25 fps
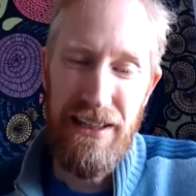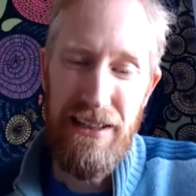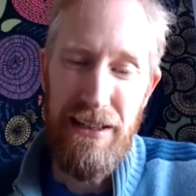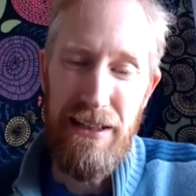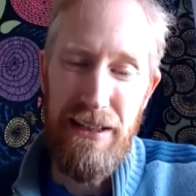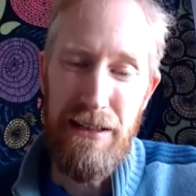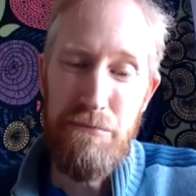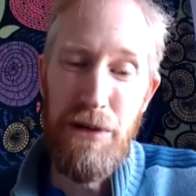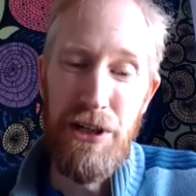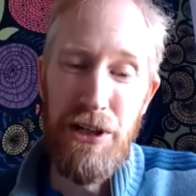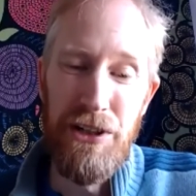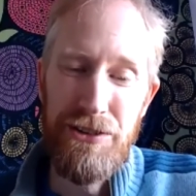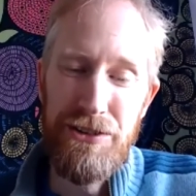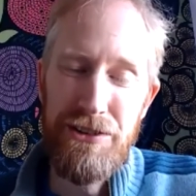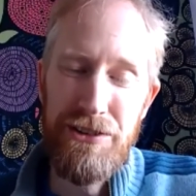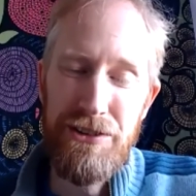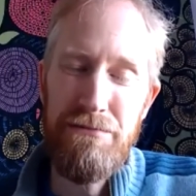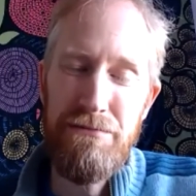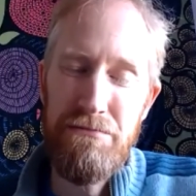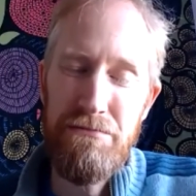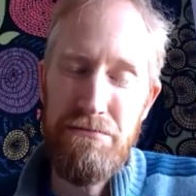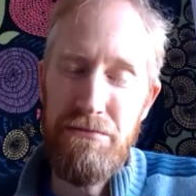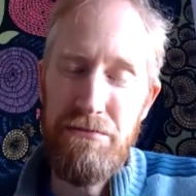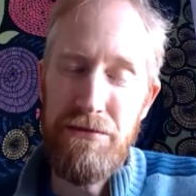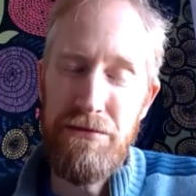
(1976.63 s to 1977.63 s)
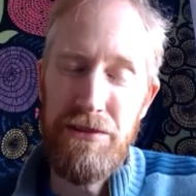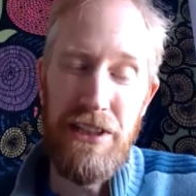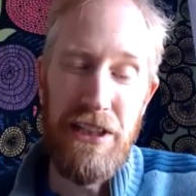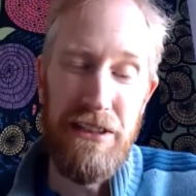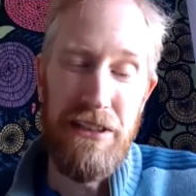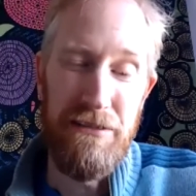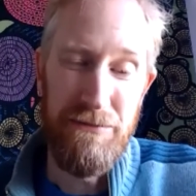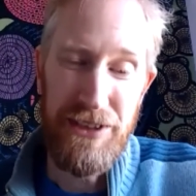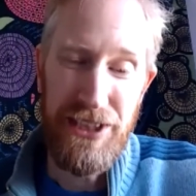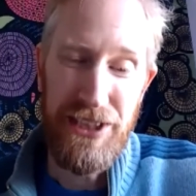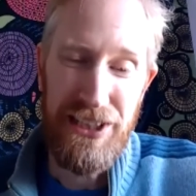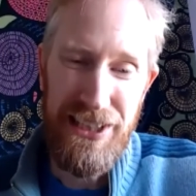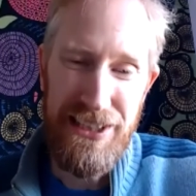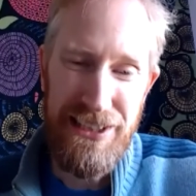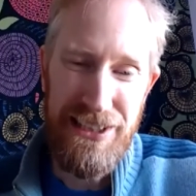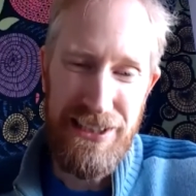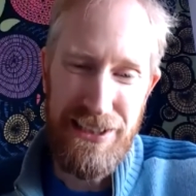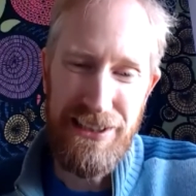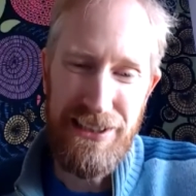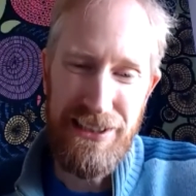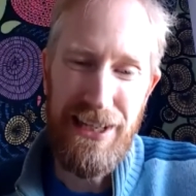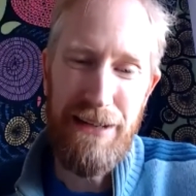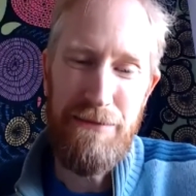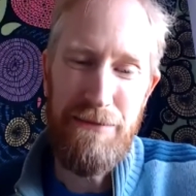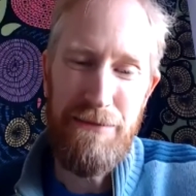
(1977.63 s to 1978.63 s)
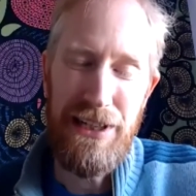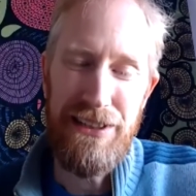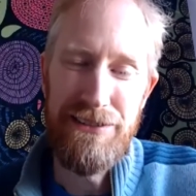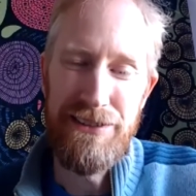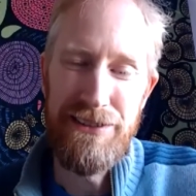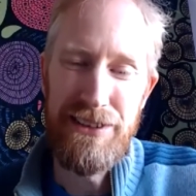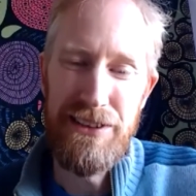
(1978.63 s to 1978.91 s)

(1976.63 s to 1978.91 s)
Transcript: both they teach them how